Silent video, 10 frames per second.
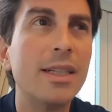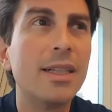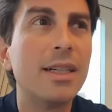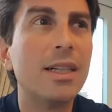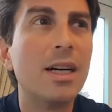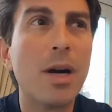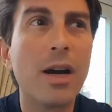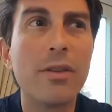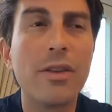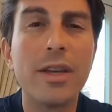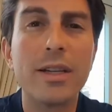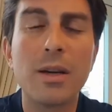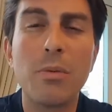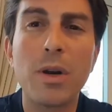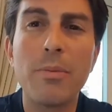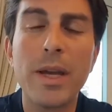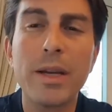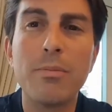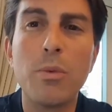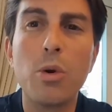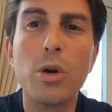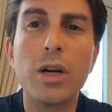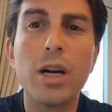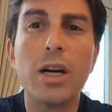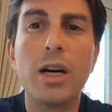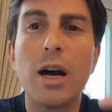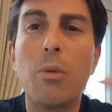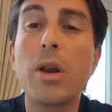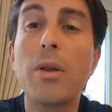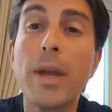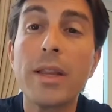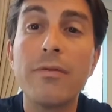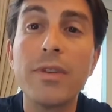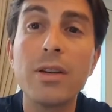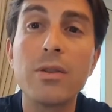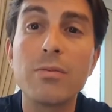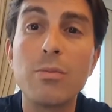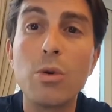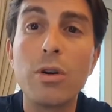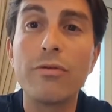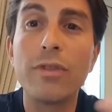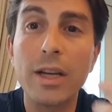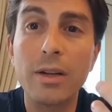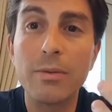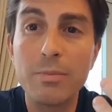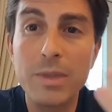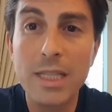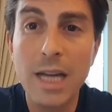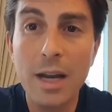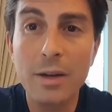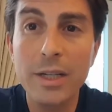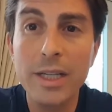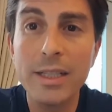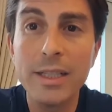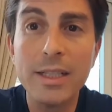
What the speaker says: Among other things, I want to make the videos more of like a diary,